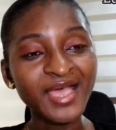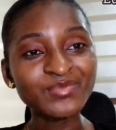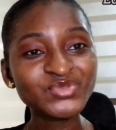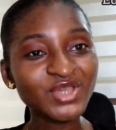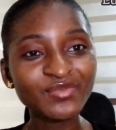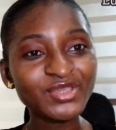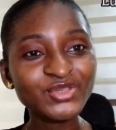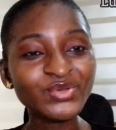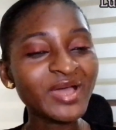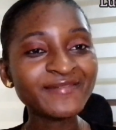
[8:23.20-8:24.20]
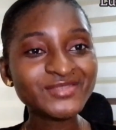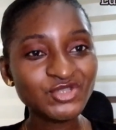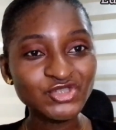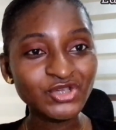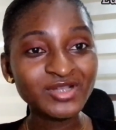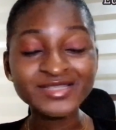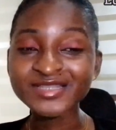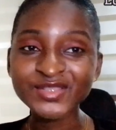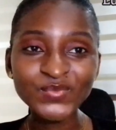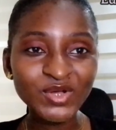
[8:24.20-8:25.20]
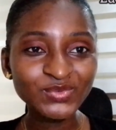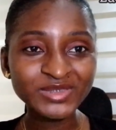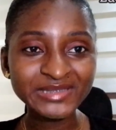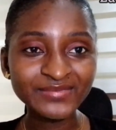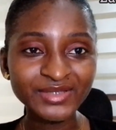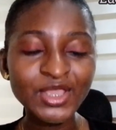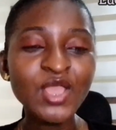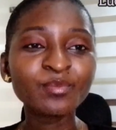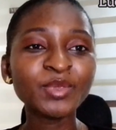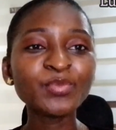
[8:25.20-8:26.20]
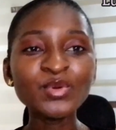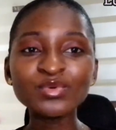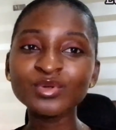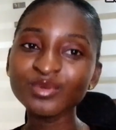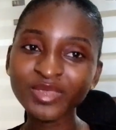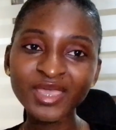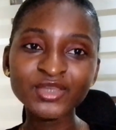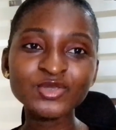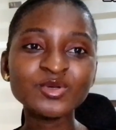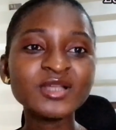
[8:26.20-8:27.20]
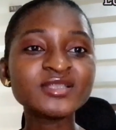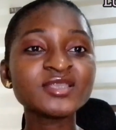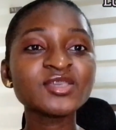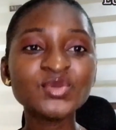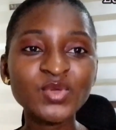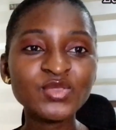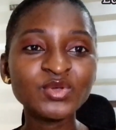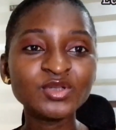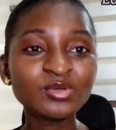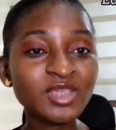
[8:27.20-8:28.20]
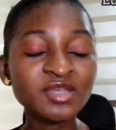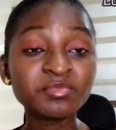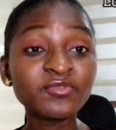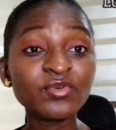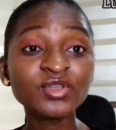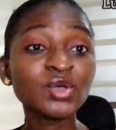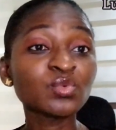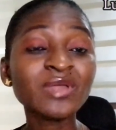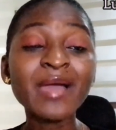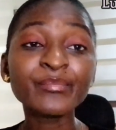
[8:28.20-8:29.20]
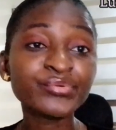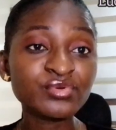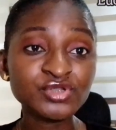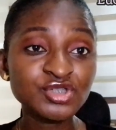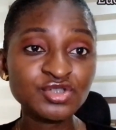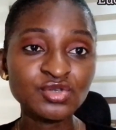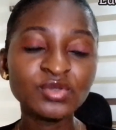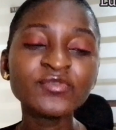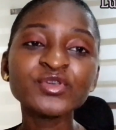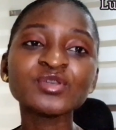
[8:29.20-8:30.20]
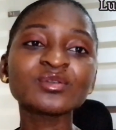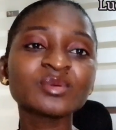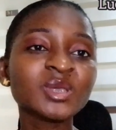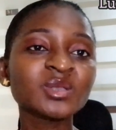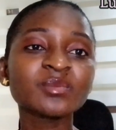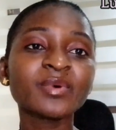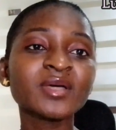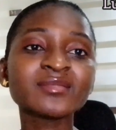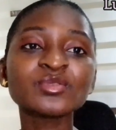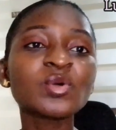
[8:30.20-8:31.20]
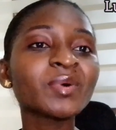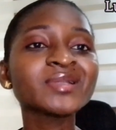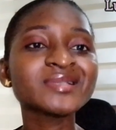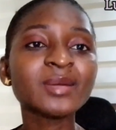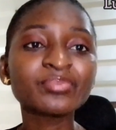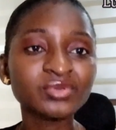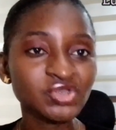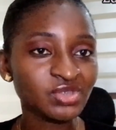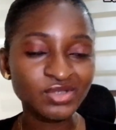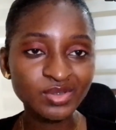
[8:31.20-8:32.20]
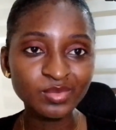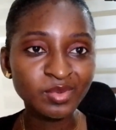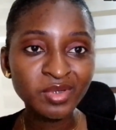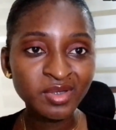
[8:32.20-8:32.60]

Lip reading: I'm sorry, you don't have to judge. It's the world we live in. People will look at you and see the way you are looking before they would approach you. If you're not looking the path, nobody's approaching you.